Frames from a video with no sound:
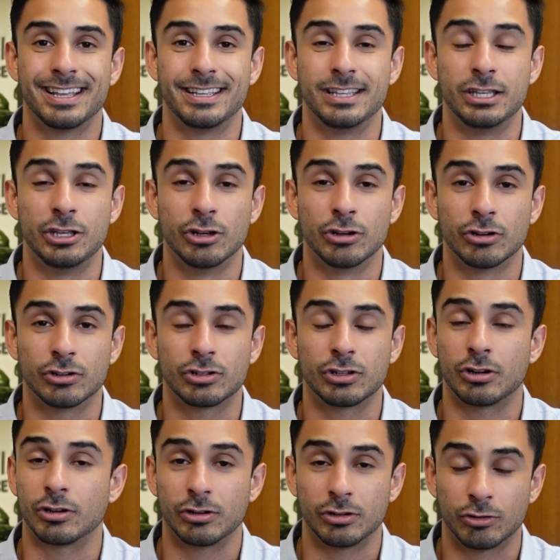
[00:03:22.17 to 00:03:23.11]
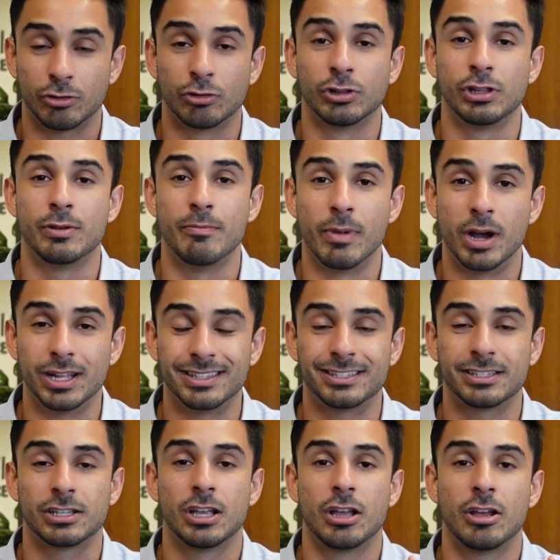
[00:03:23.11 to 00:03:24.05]
years or early
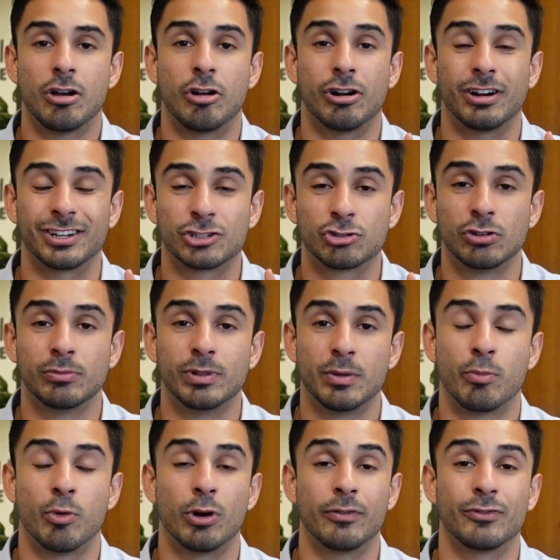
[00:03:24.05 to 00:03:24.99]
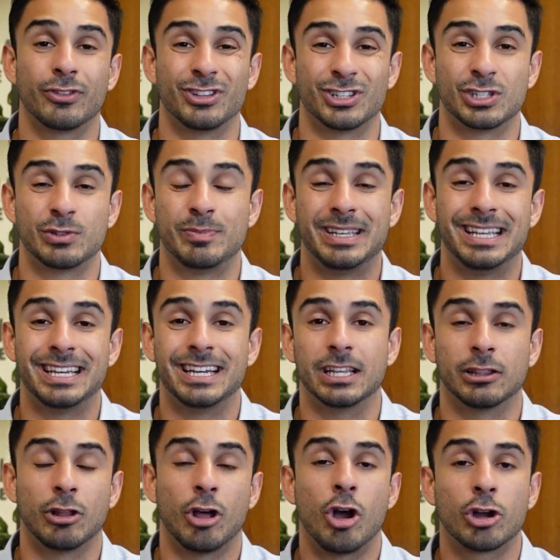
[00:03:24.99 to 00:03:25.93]
months are extremely important for the speed
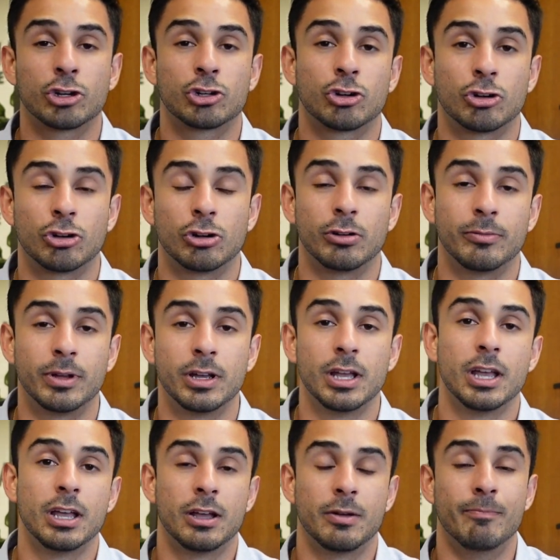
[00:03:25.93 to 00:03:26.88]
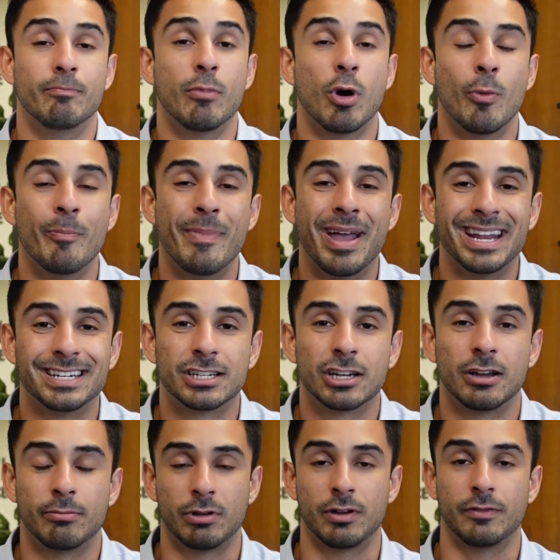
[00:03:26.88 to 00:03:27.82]
and long-term
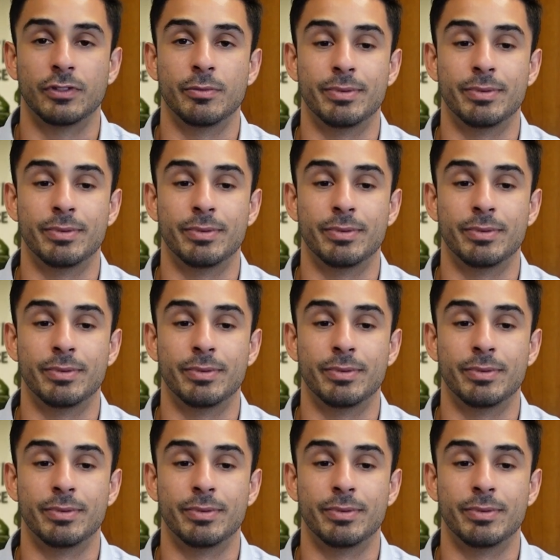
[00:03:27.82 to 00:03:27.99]
momentum of the